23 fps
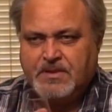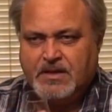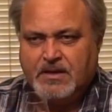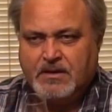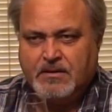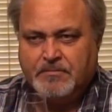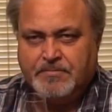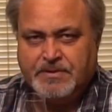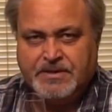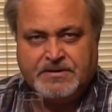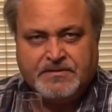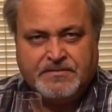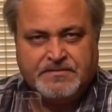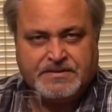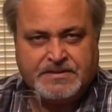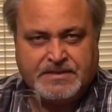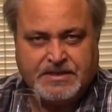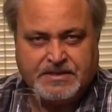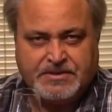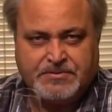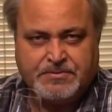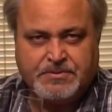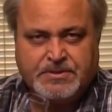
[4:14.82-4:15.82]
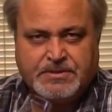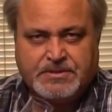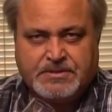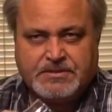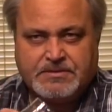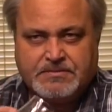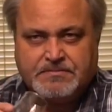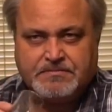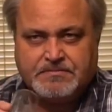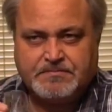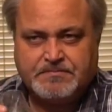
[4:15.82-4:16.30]
A bit of
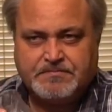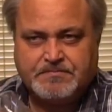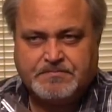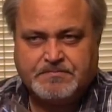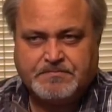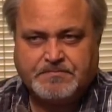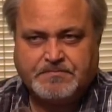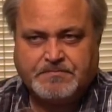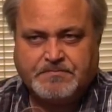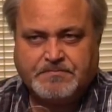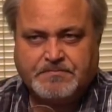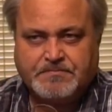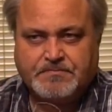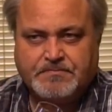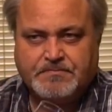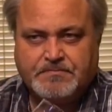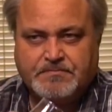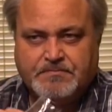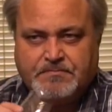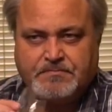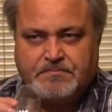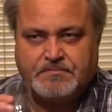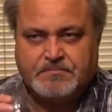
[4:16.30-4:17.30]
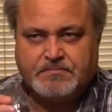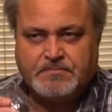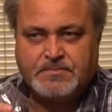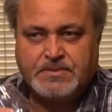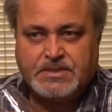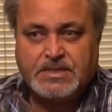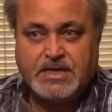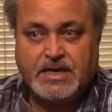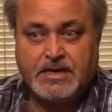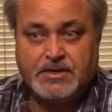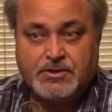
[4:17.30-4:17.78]
citrus,
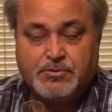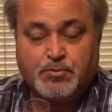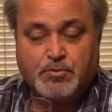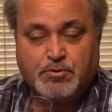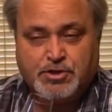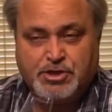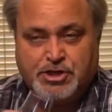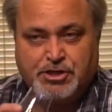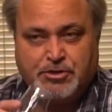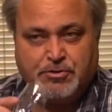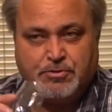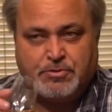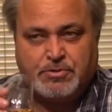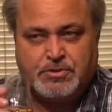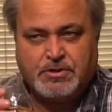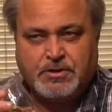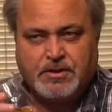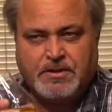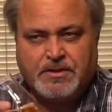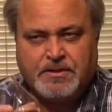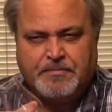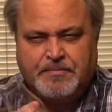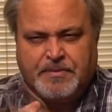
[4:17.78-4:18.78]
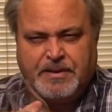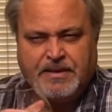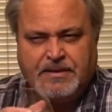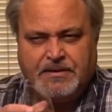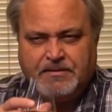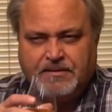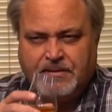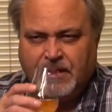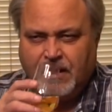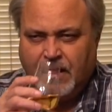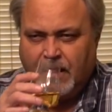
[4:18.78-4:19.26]
the actual juice, not the
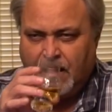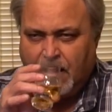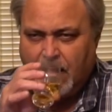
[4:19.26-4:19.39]
peel.